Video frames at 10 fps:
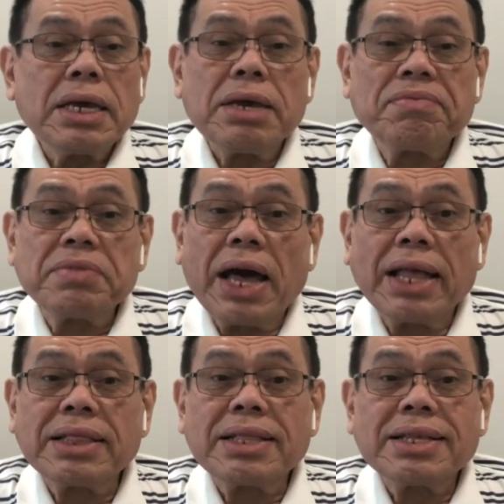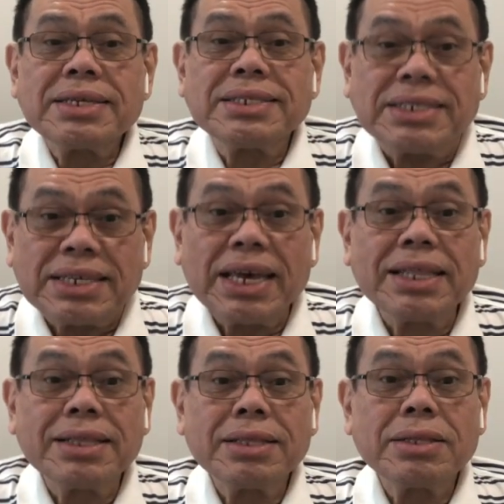if not,
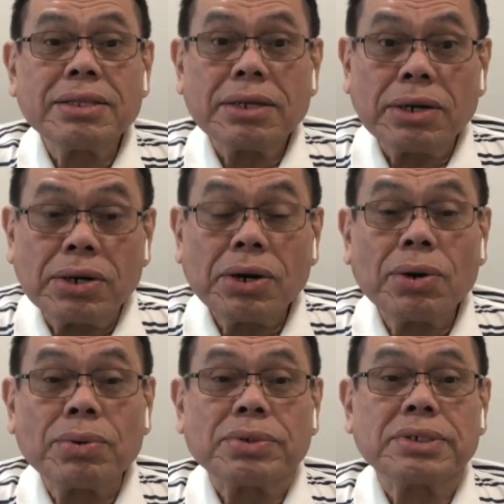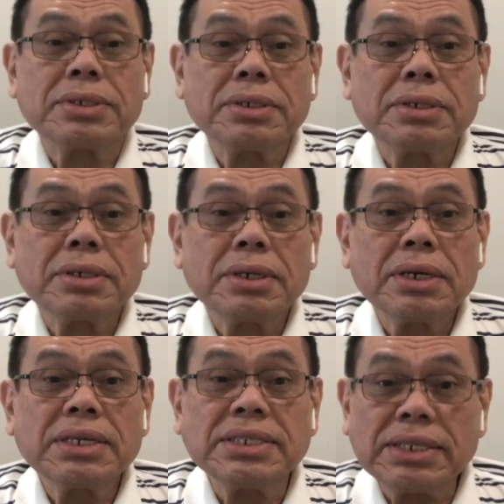sin grows.
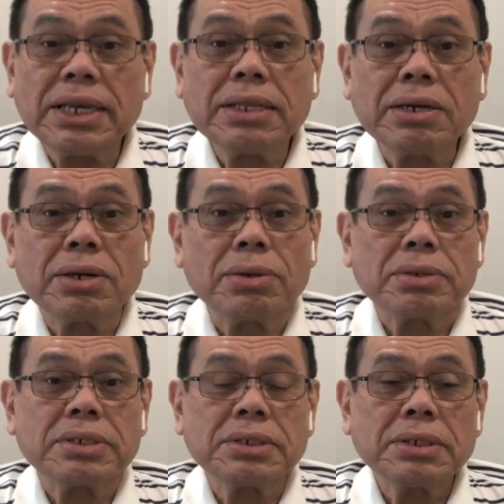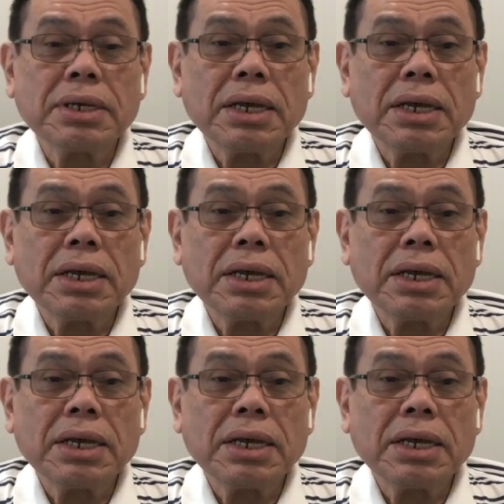Sin grows.